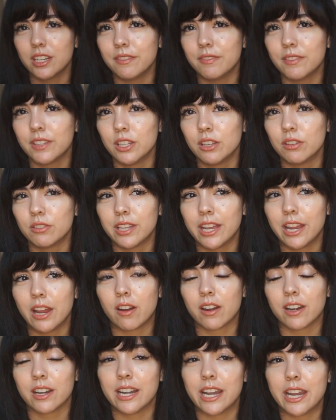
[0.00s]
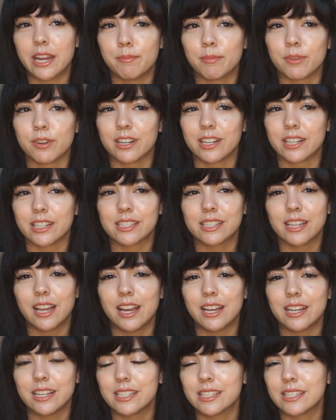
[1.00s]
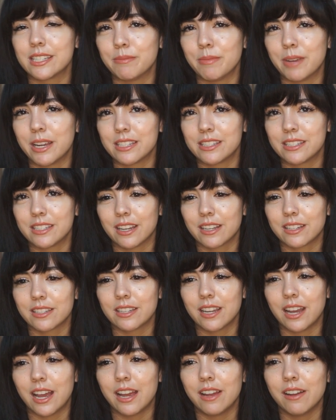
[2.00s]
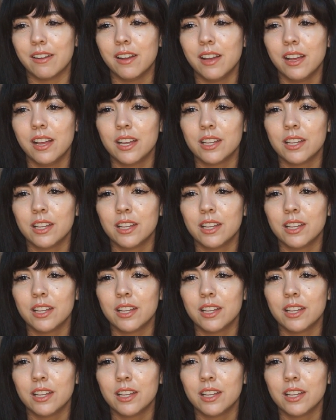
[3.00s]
even though they are neighboring signs, semi-sextile.